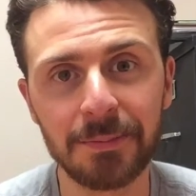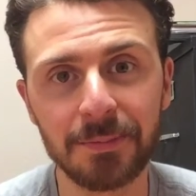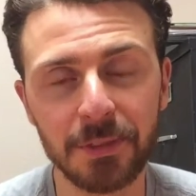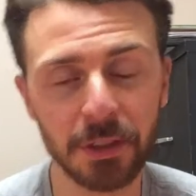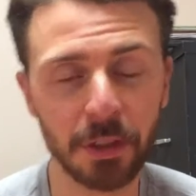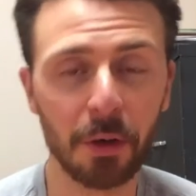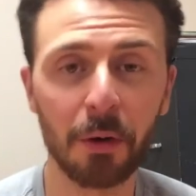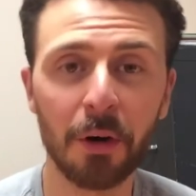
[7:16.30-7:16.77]

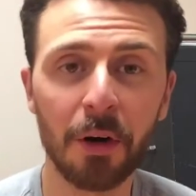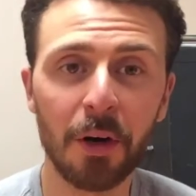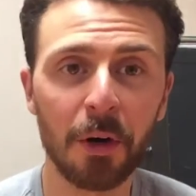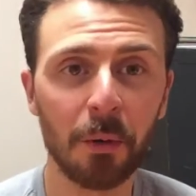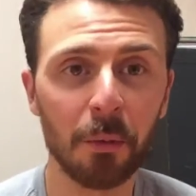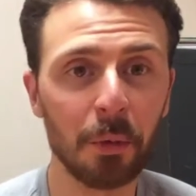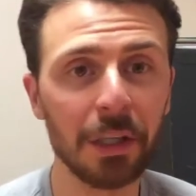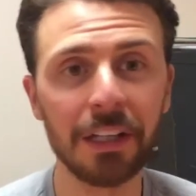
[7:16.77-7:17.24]
So
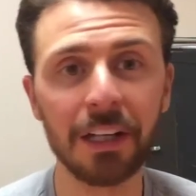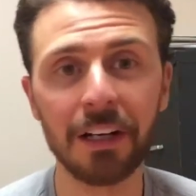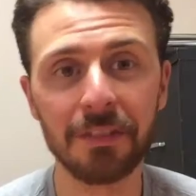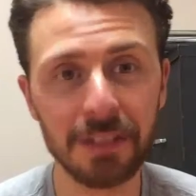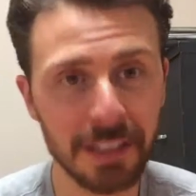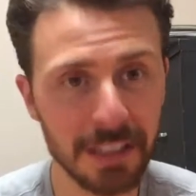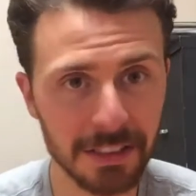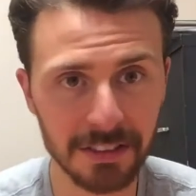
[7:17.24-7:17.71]
we
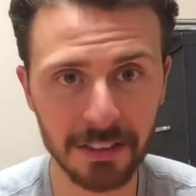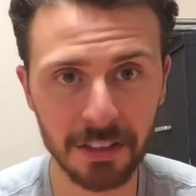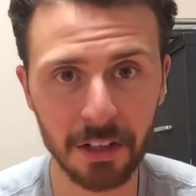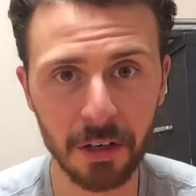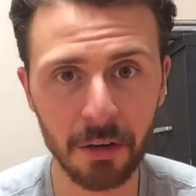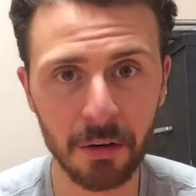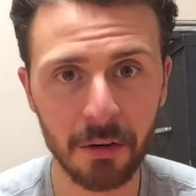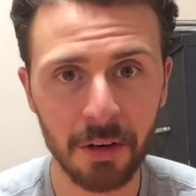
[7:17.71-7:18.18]
love eating
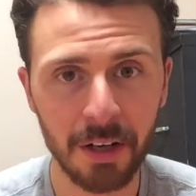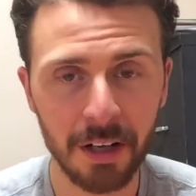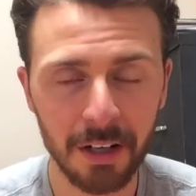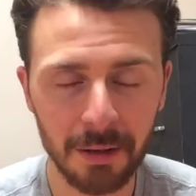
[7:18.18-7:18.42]
slow.